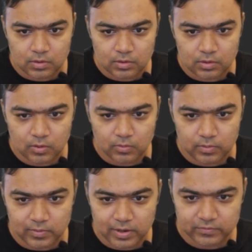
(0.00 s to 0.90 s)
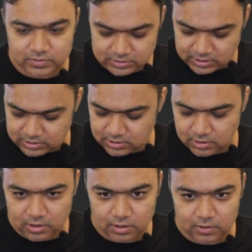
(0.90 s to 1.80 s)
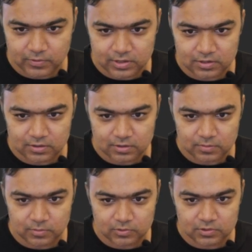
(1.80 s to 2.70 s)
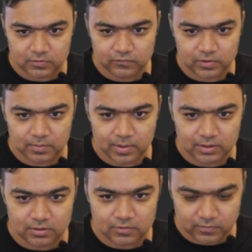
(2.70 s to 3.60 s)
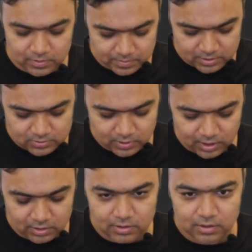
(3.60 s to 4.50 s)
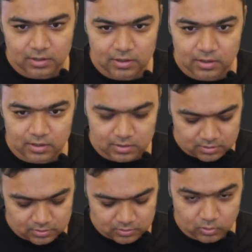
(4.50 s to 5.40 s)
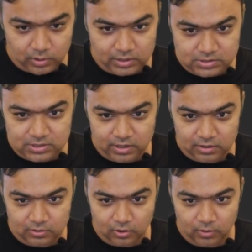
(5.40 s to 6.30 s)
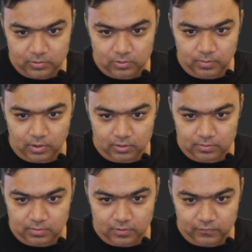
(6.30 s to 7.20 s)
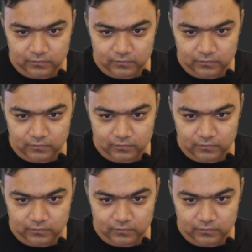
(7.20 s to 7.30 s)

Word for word: Now we will have to change this, otherwise both of the buttons will be together. So constrain top to bottom of